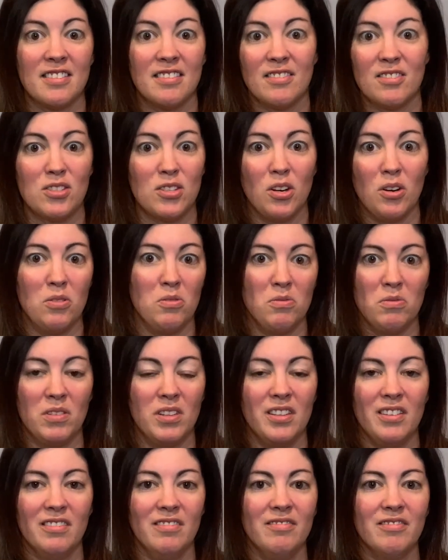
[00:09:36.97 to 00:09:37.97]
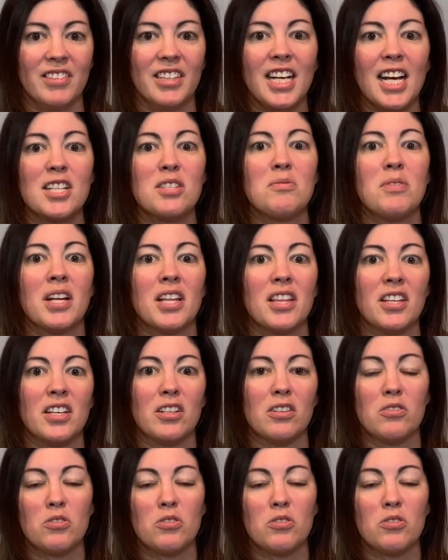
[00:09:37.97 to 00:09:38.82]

So that's one of the